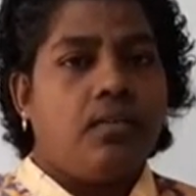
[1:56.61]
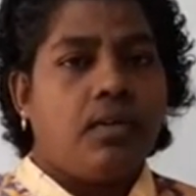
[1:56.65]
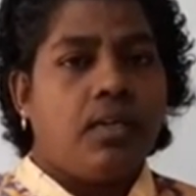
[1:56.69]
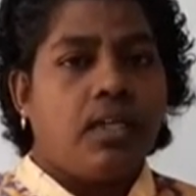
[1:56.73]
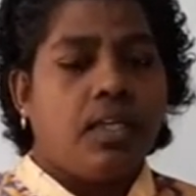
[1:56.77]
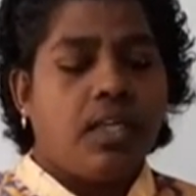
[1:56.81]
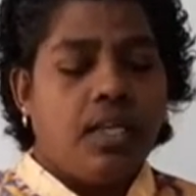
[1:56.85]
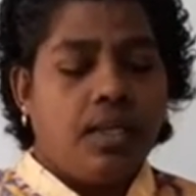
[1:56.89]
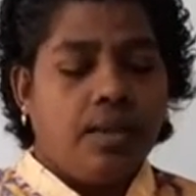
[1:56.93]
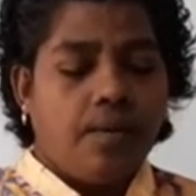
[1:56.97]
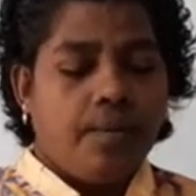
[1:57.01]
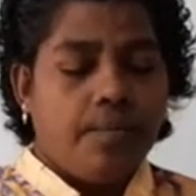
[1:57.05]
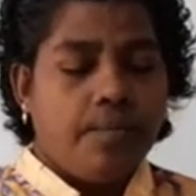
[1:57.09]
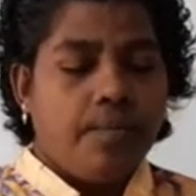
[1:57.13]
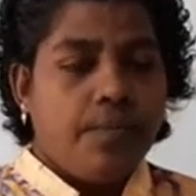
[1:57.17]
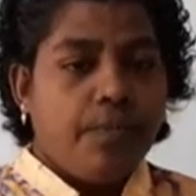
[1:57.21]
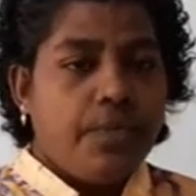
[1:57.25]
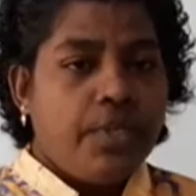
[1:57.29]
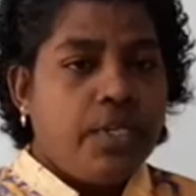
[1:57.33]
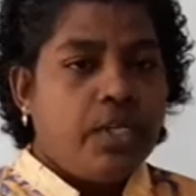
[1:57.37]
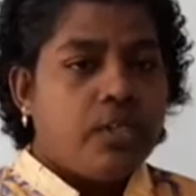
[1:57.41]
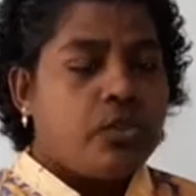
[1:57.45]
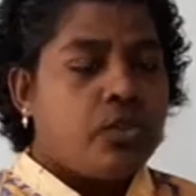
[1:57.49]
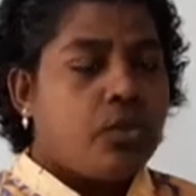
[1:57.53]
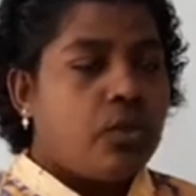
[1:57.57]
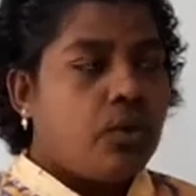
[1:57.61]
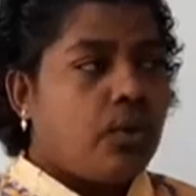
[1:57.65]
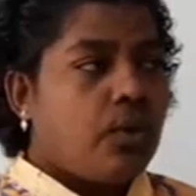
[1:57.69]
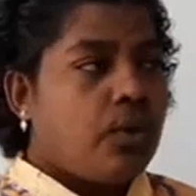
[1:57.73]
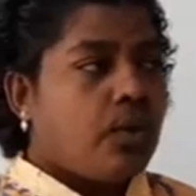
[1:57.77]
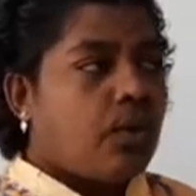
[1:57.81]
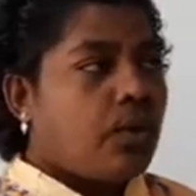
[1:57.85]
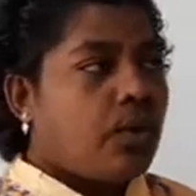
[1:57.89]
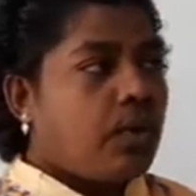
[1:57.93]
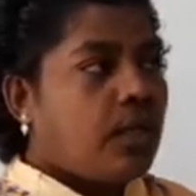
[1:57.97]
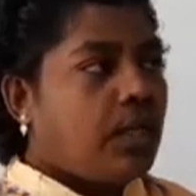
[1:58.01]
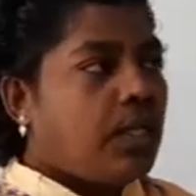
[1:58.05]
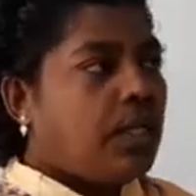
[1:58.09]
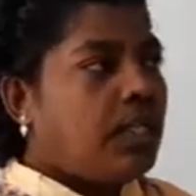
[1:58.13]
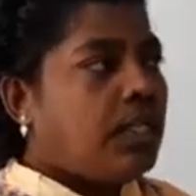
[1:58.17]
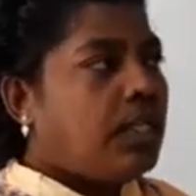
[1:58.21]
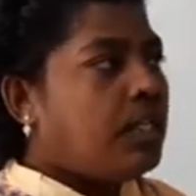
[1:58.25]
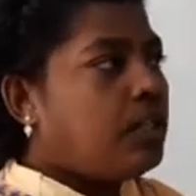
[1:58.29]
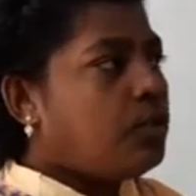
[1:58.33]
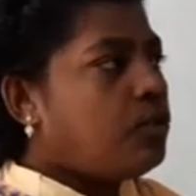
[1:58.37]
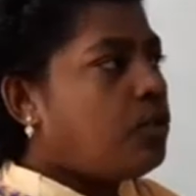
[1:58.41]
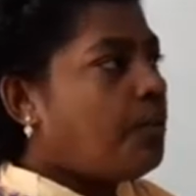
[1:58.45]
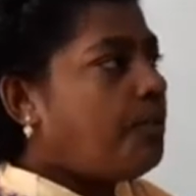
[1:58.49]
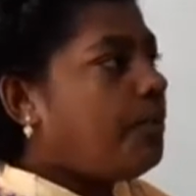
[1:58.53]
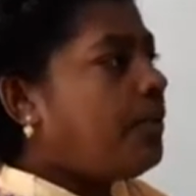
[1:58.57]
Okay. So in the
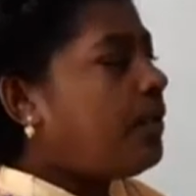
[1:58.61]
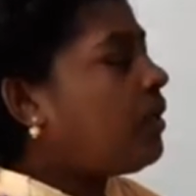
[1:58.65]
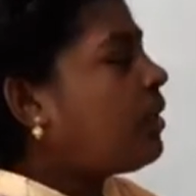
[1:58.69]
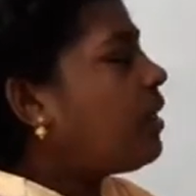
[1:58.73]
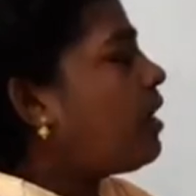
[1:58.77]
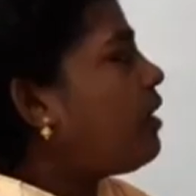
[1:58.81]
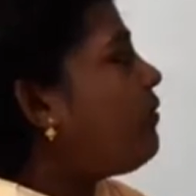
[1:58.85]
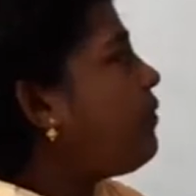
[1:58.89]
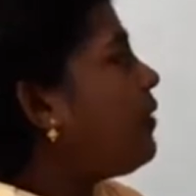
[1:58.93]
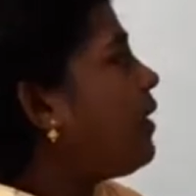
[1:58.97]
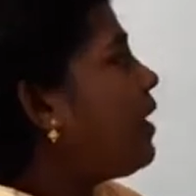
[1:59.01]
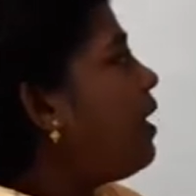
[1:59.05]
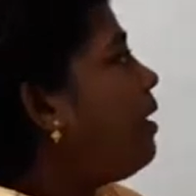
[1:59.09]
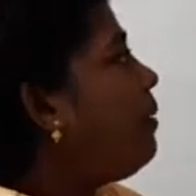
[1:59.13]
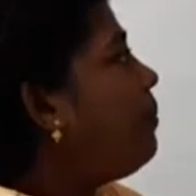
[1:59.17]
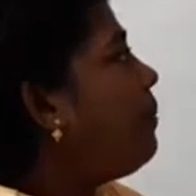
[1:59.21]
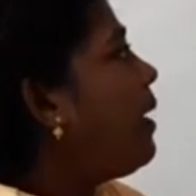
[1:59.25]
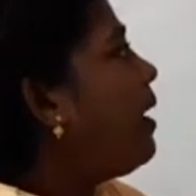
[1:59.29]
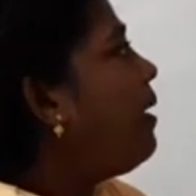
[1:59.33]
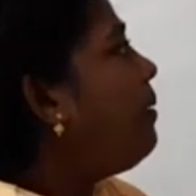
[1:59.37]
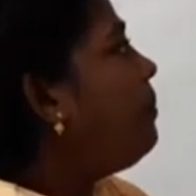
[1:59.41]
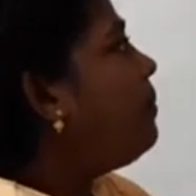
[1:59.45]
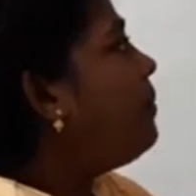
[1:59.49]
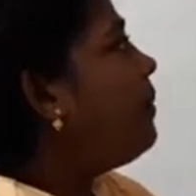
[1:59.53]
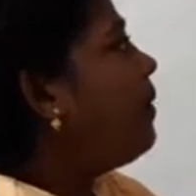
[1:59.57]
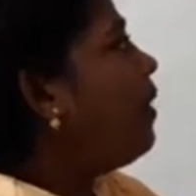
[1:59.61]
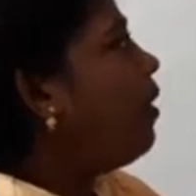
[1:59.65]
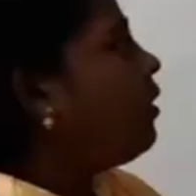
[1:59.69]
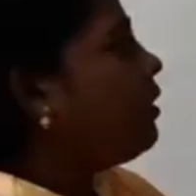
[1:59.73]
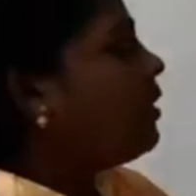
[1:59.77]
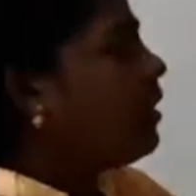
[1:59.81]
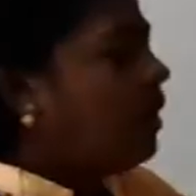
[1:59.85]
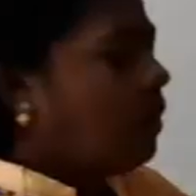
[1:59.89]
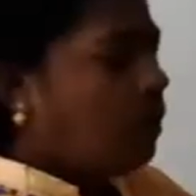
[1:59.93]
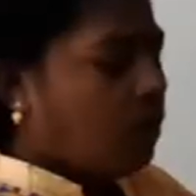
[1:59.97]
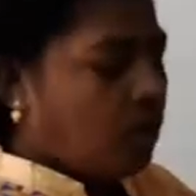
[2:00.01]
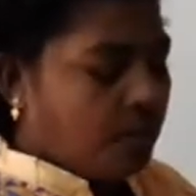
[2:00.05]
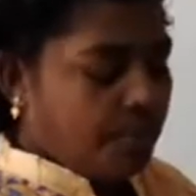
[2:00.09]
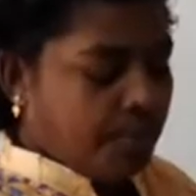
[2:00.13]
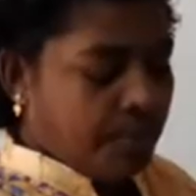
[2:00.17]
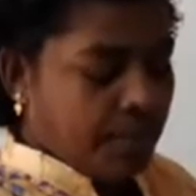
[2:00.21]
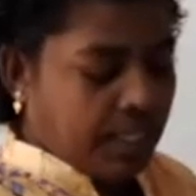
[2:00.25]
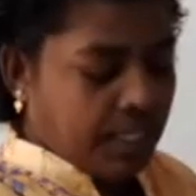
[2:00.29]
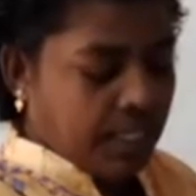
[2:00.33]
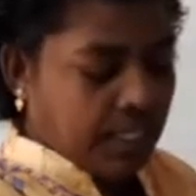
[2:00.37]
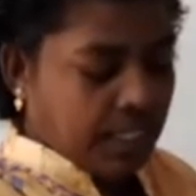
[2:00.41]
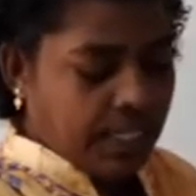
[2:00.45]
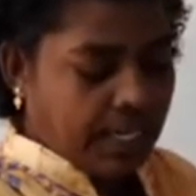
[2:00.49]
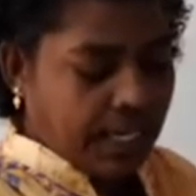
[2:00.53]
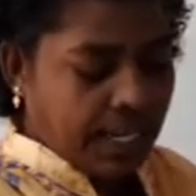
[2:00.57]
topographical map, the
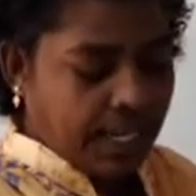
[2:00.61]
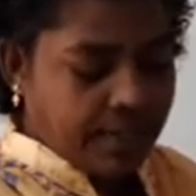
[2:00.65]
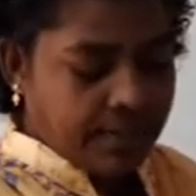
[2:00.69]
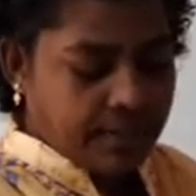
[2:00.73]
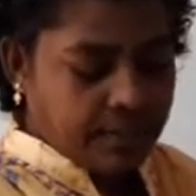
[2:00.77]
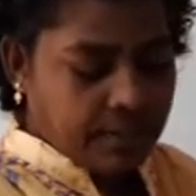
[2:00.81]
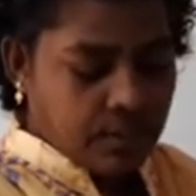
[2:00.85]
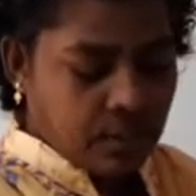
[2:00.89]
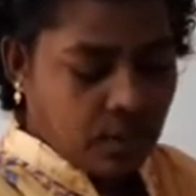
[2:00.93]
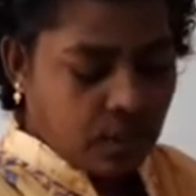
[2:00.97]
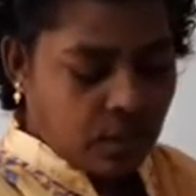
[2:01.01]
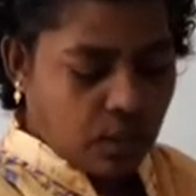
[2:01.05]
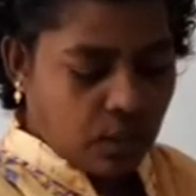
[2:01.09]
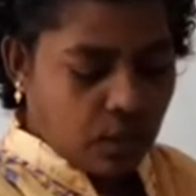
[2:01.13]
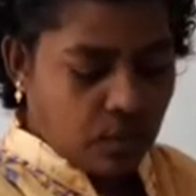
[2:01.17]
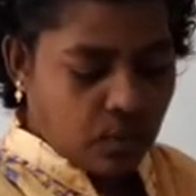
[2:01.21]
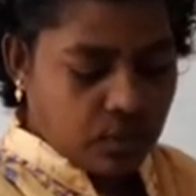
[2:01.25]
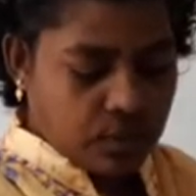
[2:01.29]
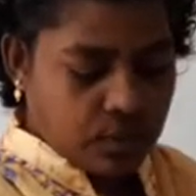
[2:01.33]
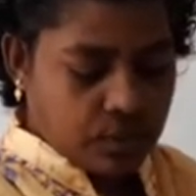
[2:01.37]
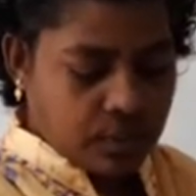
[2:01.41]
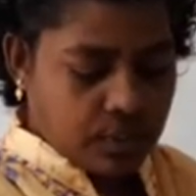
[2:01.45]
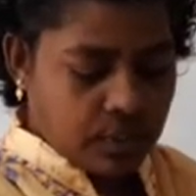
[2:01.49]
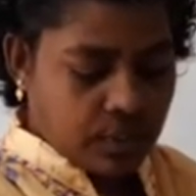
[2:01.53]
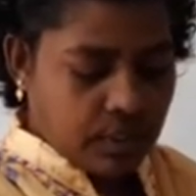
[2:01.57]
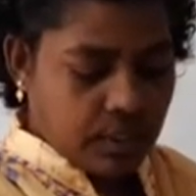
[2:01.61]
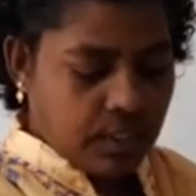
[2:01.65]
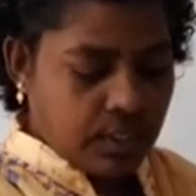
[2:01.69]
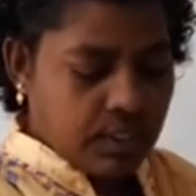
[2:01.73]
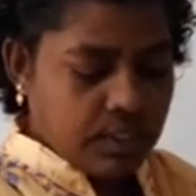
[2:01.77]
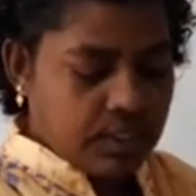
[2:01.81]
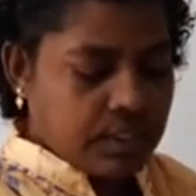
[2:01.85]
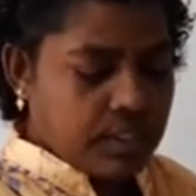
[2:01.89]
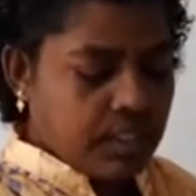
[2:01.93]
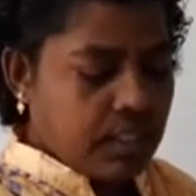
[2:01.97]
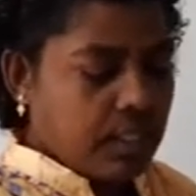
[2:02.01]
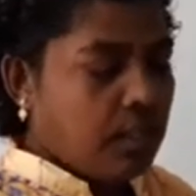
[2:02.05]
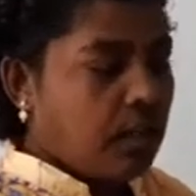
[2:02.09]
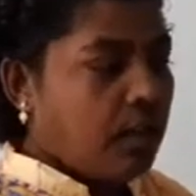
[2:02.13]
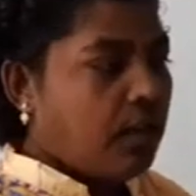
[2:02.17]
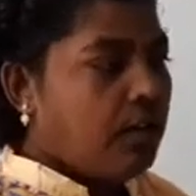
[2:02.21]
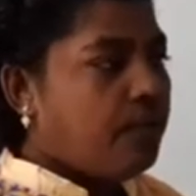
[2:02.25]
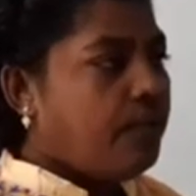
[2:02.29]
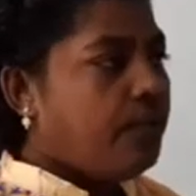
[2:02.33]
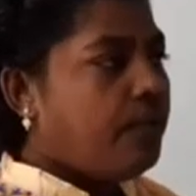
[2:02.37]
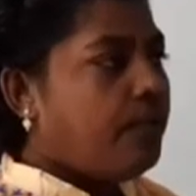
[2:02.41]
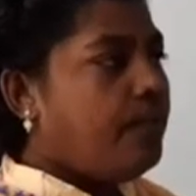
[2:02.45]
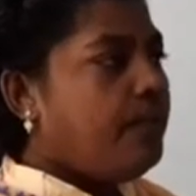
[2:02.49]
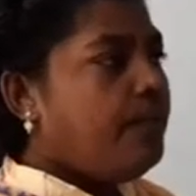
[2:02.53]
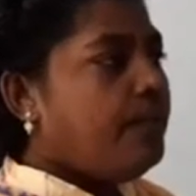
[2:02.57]
arbitrary lines are used instead
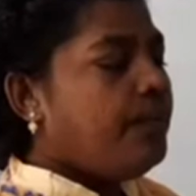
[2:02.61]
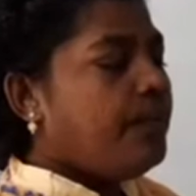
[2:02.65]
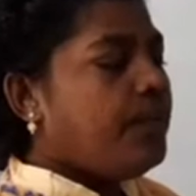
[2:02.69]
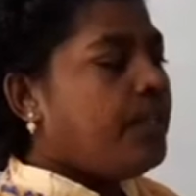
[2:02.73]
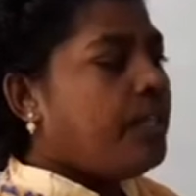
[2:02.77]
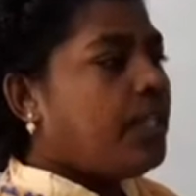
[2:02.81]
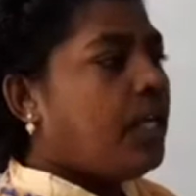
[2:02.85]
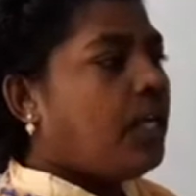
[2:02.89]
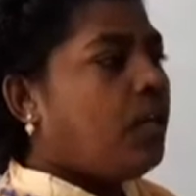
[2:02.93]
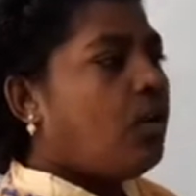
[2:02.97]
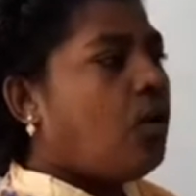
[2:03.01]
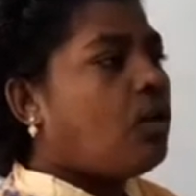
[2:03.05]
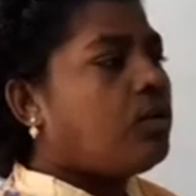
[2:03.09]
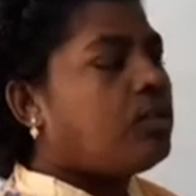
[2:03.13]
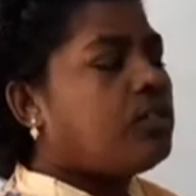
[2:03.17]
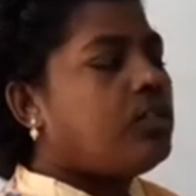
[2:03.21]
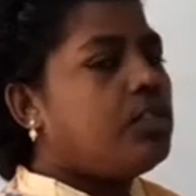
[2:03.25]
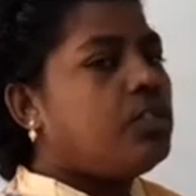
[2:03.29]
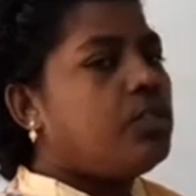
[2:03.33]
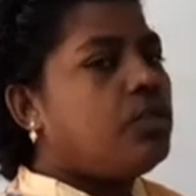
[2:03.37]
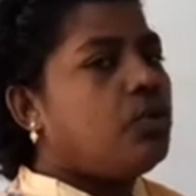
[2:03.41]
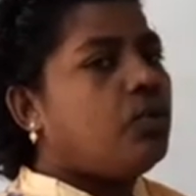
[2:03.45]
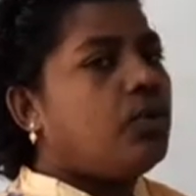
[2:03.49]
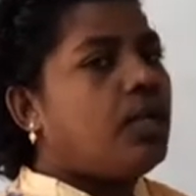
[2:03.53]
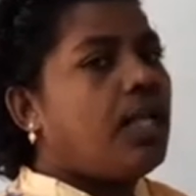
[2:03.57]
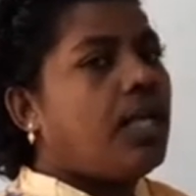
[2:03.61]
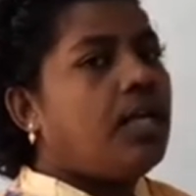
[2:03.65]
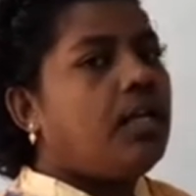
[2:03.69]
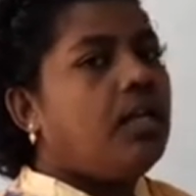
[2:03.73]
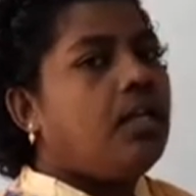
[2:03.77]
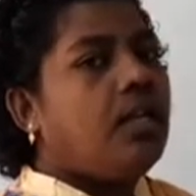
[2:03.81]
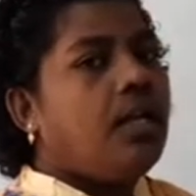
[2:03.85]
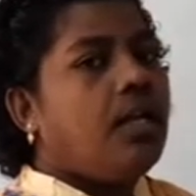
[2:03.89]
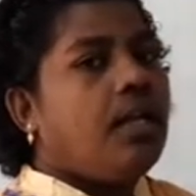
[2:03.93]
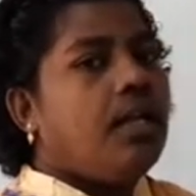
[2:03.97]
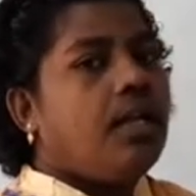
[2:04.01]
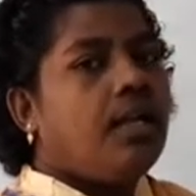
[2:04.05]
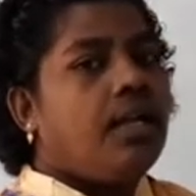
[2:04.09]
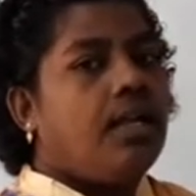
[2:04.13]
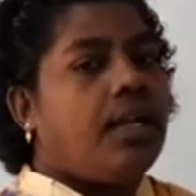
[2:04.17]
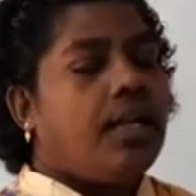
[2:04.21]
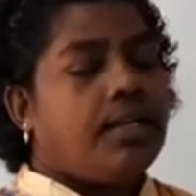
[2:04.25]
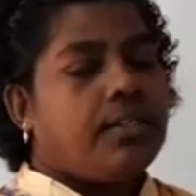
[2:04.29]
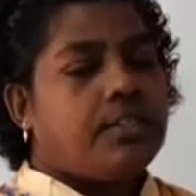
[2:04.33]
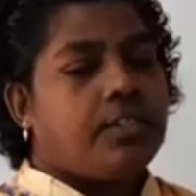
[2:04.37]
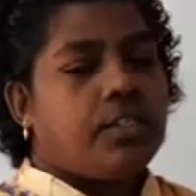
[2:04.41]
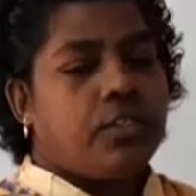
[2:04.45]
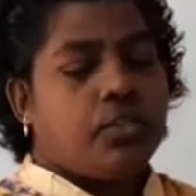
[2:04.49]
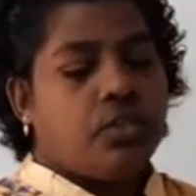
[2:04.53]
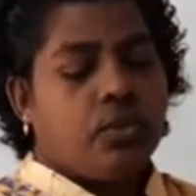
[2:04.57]
of the longitude and
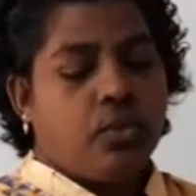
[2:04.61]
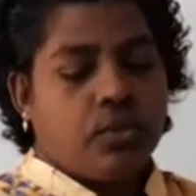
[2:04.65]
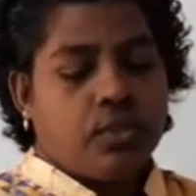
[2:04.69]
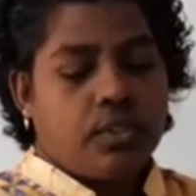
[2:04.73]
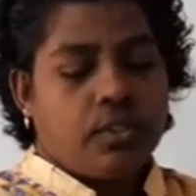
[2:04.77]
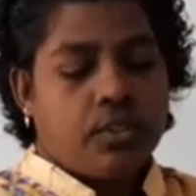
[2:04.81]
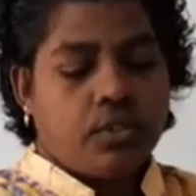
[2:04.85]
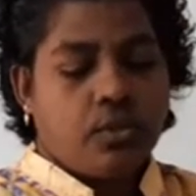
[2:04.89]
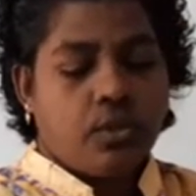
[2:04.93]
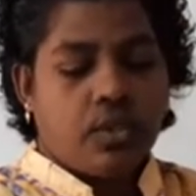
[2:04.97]
latitudes.